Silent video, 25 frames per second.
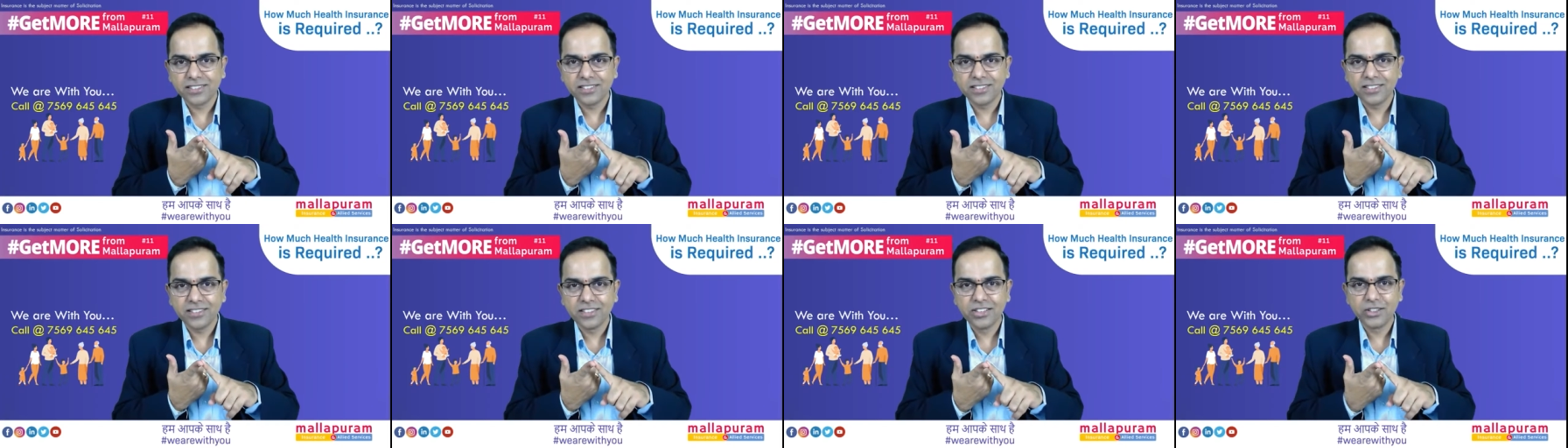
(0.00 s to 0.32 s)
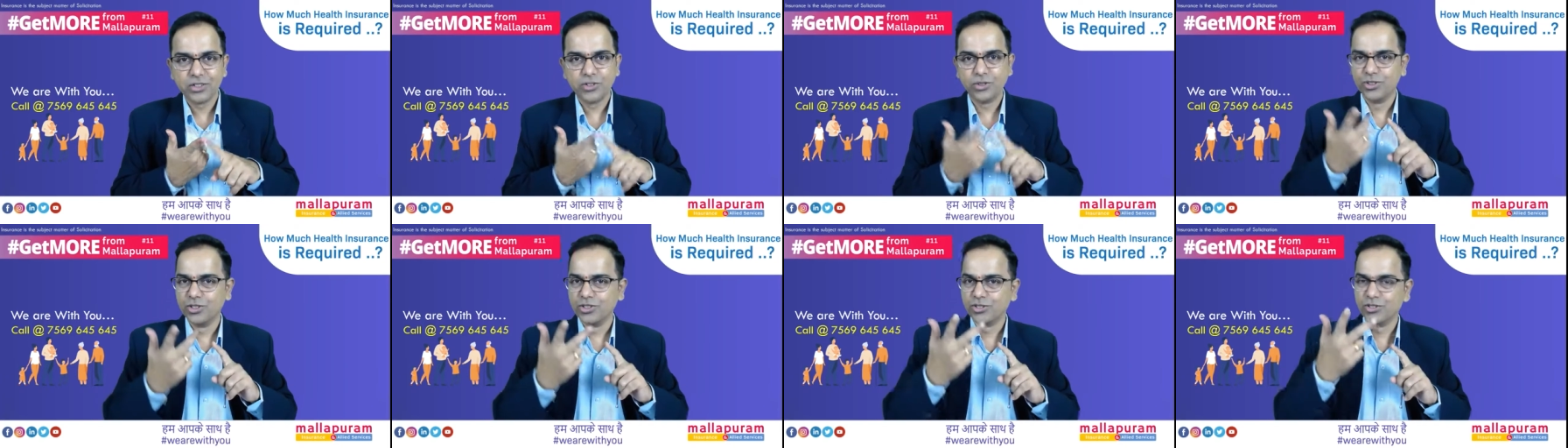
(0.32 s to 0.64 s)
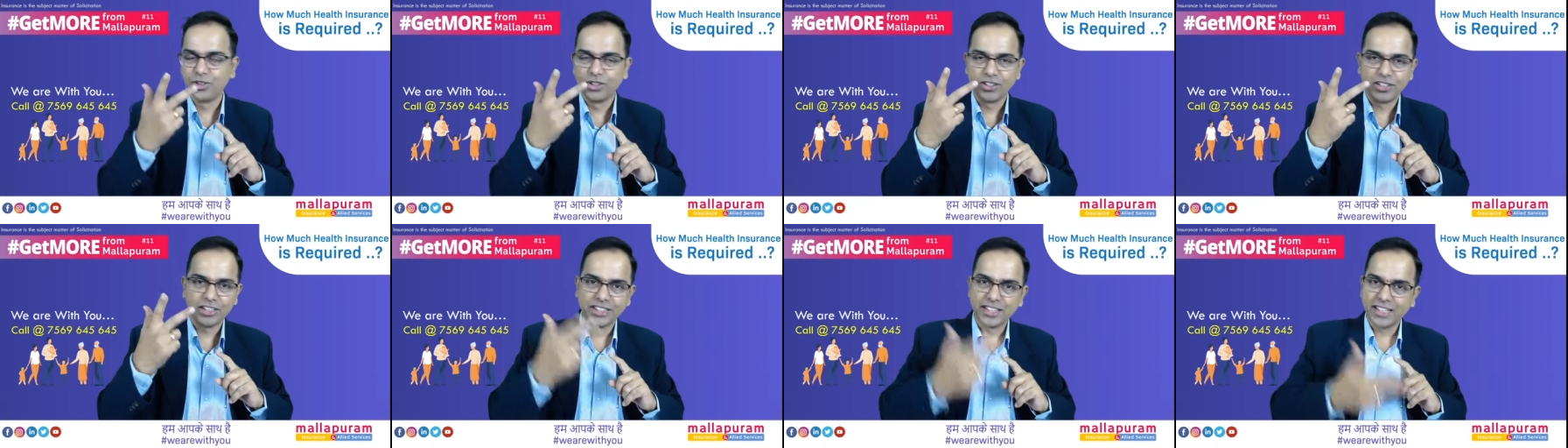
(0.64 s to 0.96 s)
who is going to
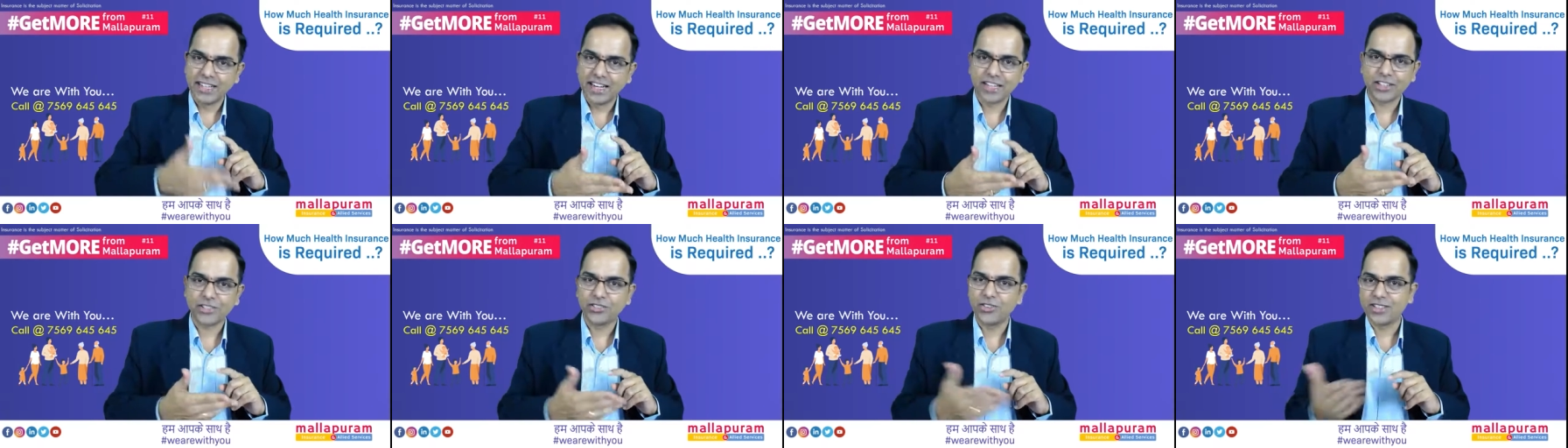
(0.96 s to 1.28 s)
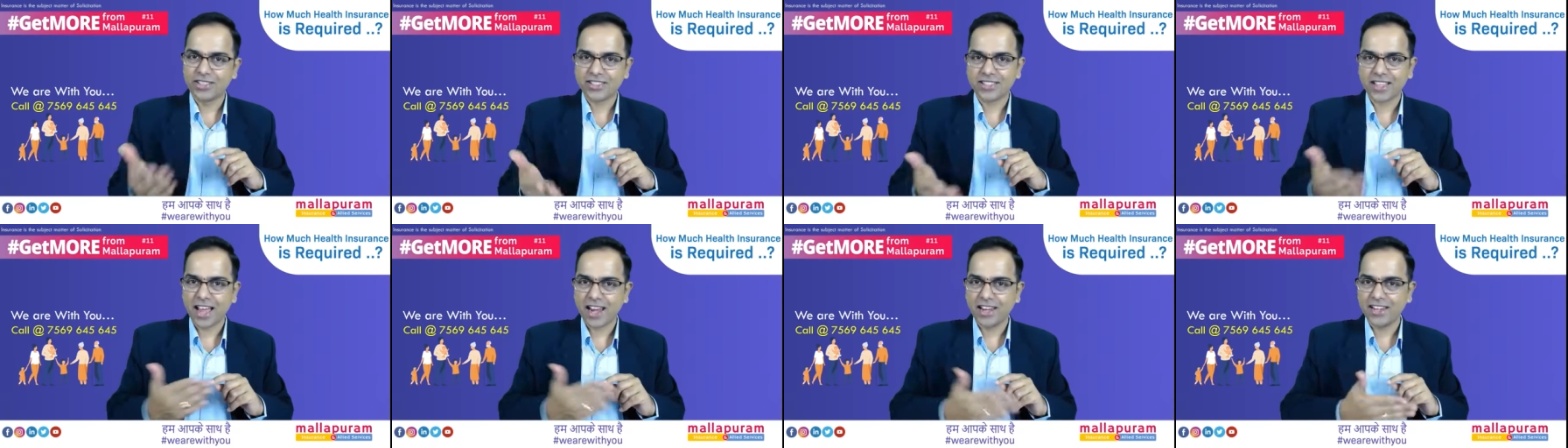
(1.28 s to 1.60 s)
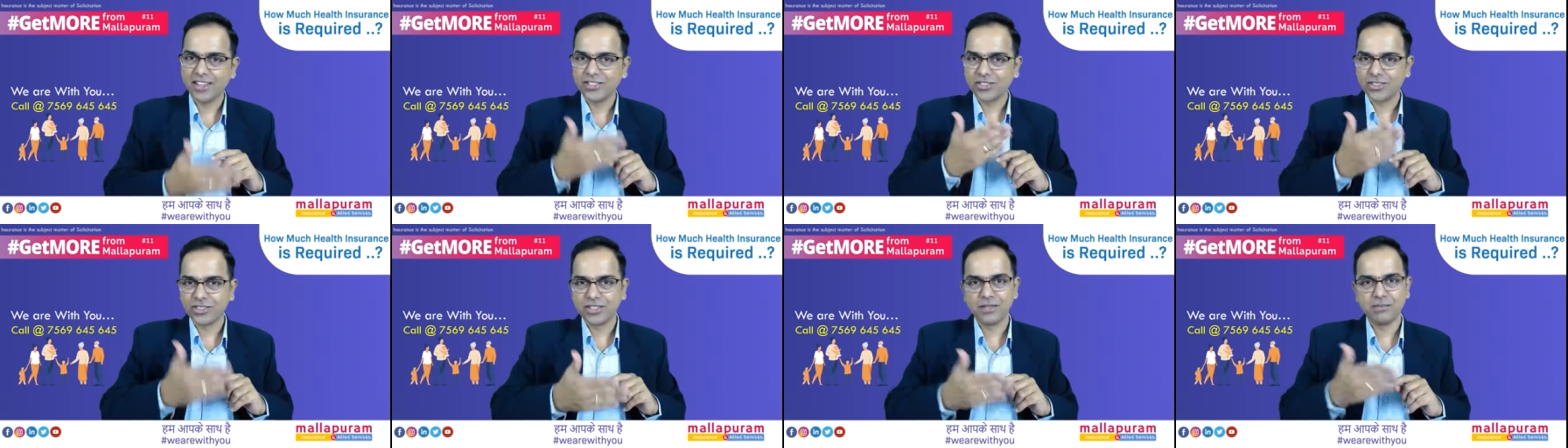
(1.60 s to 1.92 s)
deduct your salaries on a
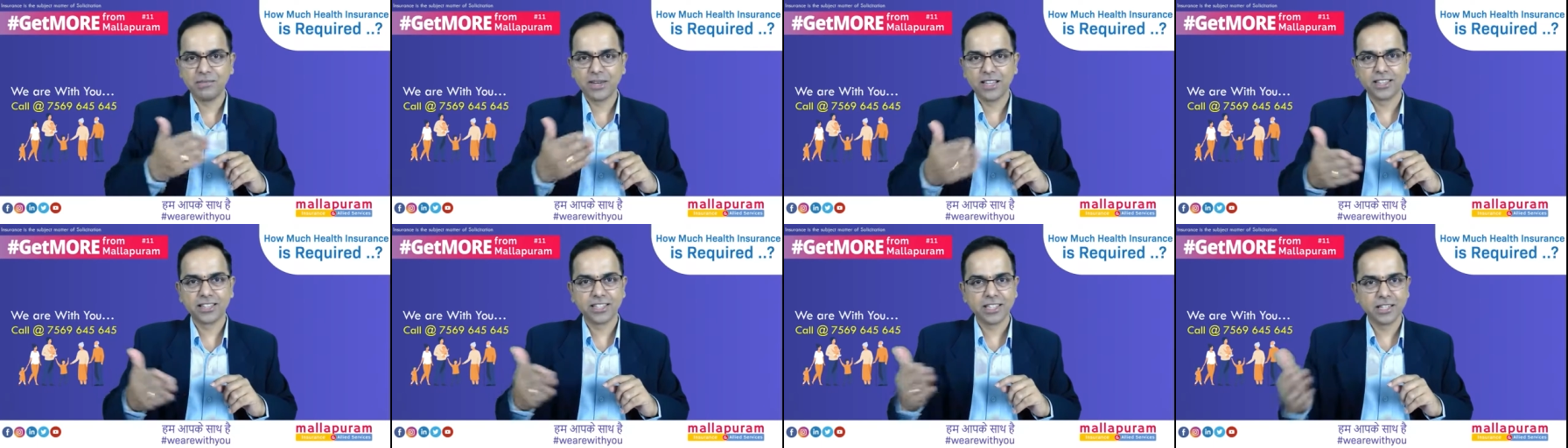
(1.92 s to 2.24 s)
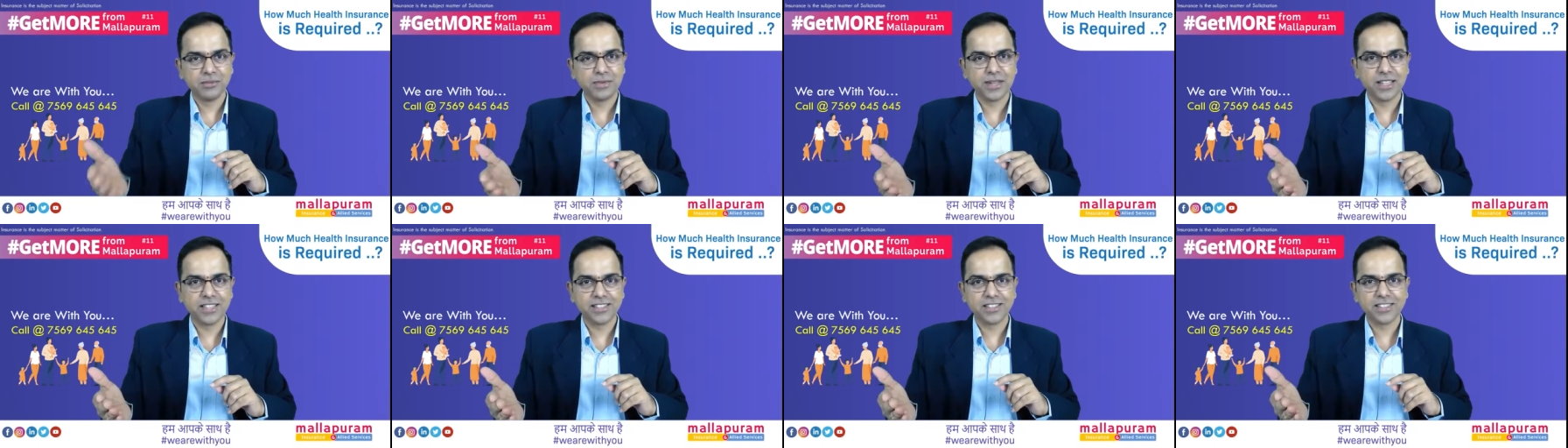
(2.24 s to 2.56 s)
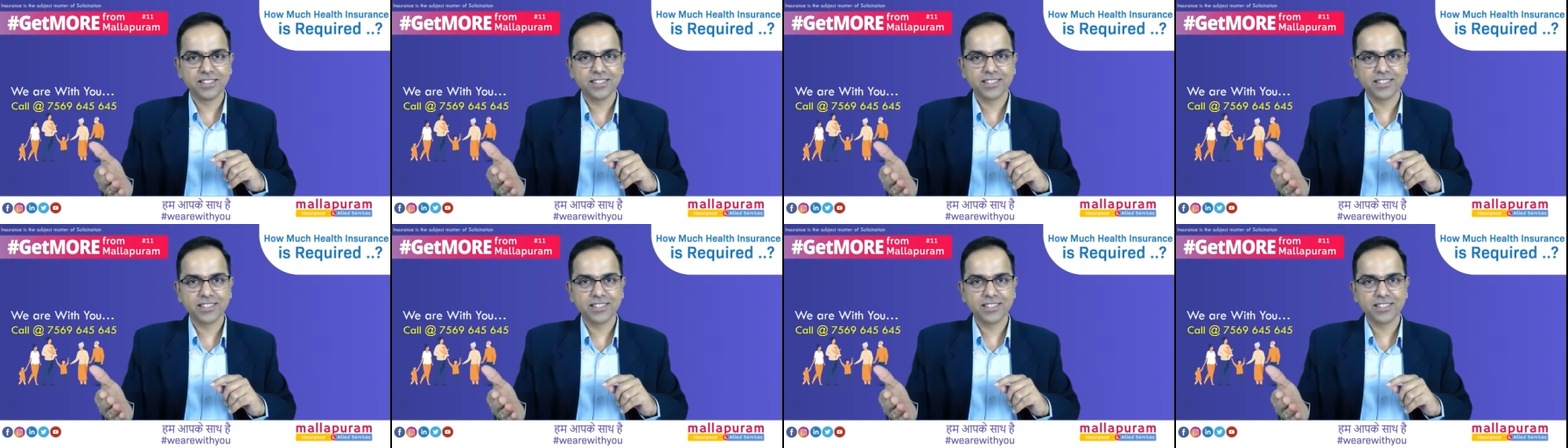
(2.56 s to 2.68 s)
monthly basis,